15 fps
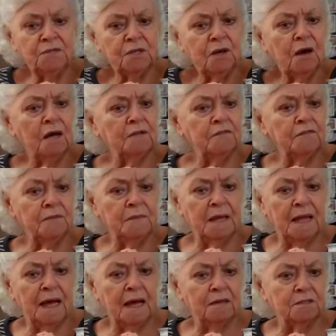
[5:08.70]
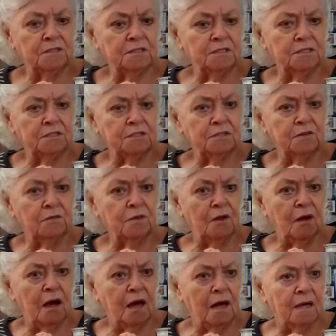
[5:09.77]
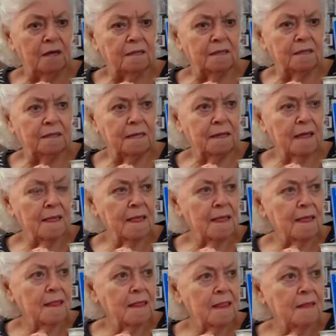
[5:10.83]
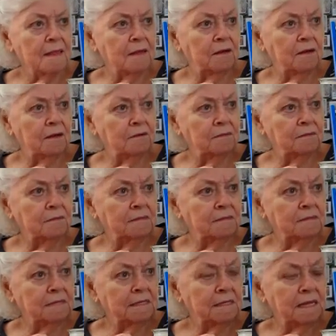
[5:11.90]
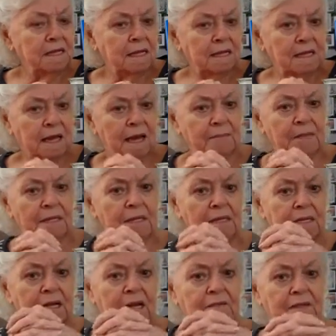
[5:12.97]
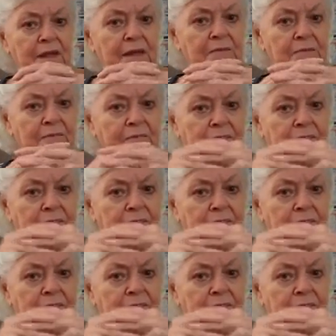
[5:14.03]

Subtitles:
gone from the house so long you know, I mean, he'd have that